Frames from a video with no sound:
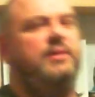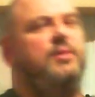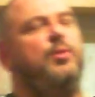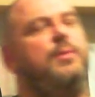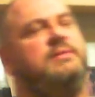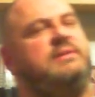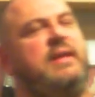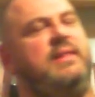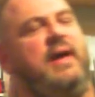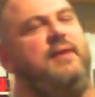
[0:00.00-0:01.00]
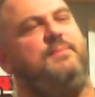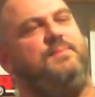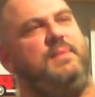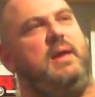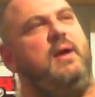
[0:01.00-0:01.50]
you almost get that
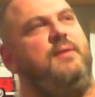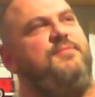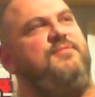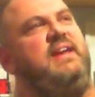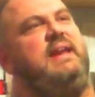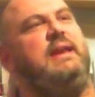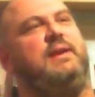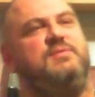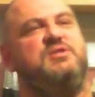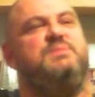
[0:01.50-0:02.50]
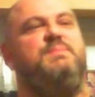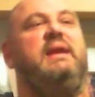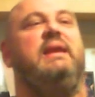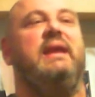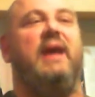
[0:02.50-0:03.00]
feeling of
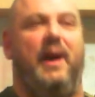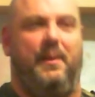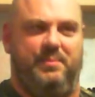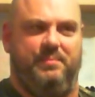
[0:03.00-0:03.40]
speeding up.